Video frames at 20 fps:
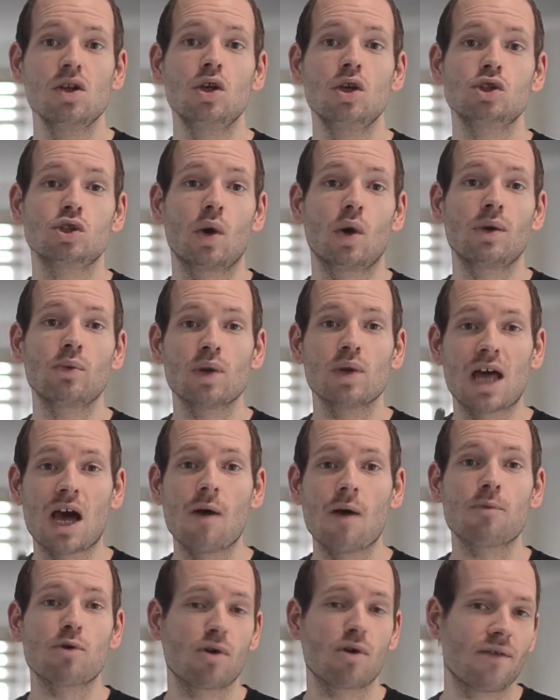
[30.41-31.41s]
So it will
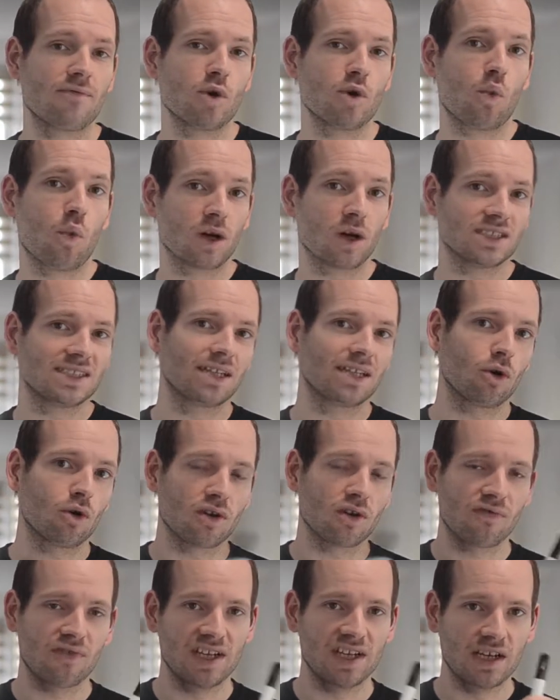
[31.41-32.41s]
help you if you watch that
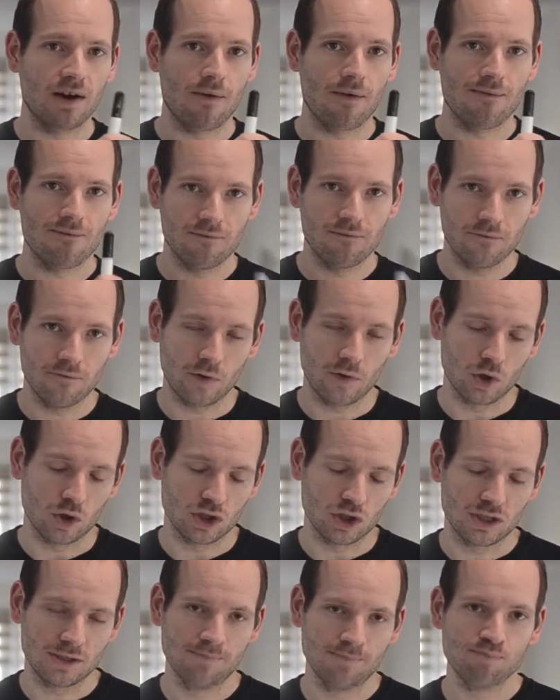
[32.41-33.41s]
other video
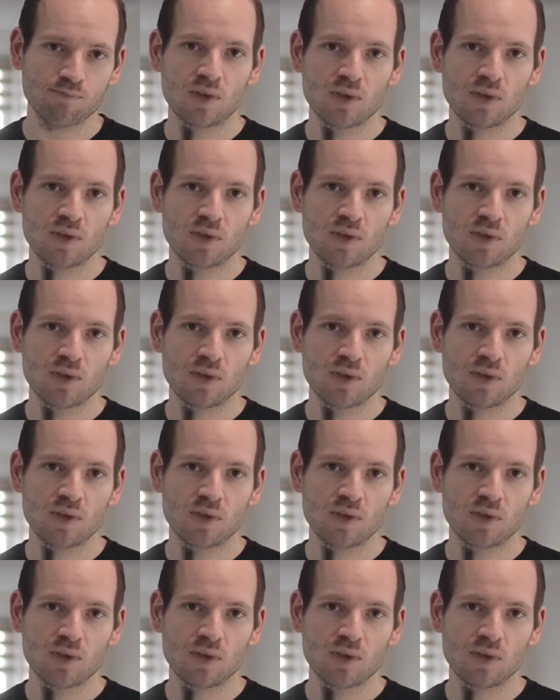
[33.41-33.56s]
first.